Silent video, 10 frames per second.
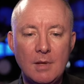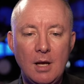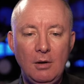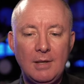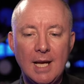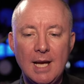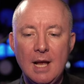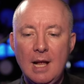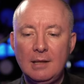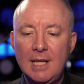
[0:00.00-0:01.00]
Okay,
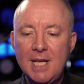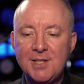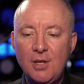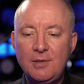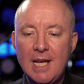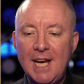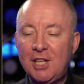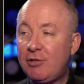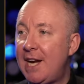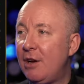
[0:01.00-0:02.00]
let's do day
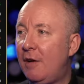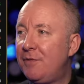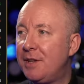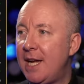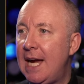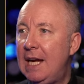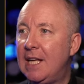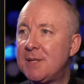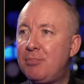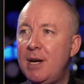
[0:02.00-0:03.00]
trader of the day.
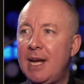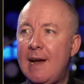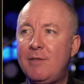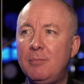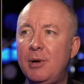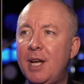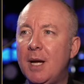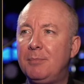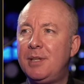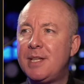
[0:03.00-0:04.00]
Let's bring everybody
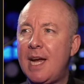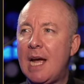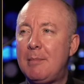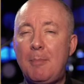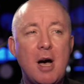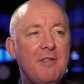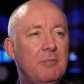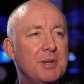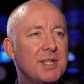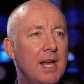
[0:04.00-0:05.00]
up today. I'm up half a
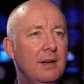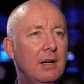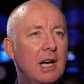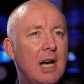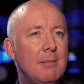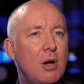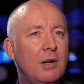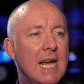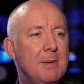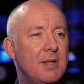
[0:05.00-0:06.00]
percent. I'm
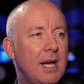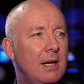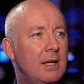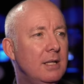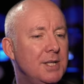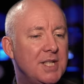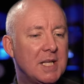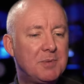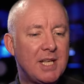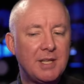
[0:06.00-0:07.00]
okay with that.
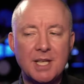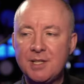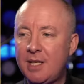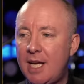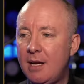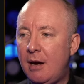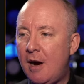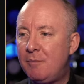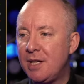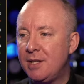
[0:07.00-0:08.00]
6% yesterday,
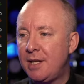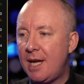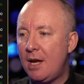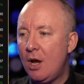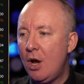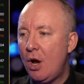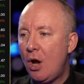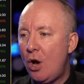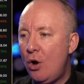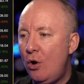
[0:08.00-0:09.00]
half percent today.
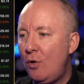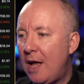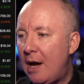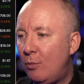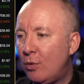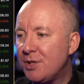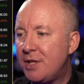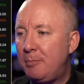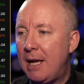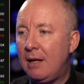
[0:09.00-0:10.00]
Oh, that was
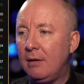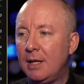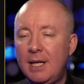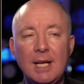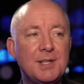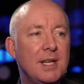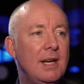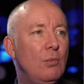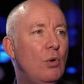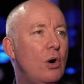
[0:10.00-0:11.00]
the bell. Yes,
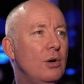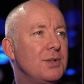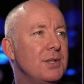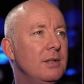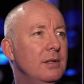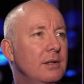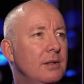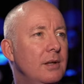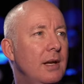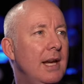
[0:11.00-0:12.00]
it was.
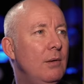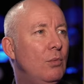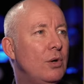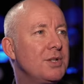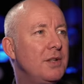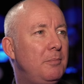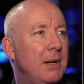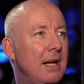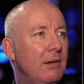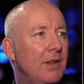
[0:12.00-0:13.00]
It was the
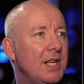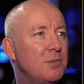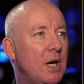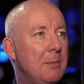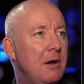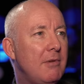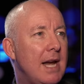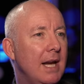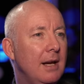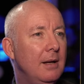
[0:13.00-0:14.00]
bell. That's why we
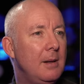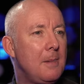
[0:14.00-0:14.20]
rang it.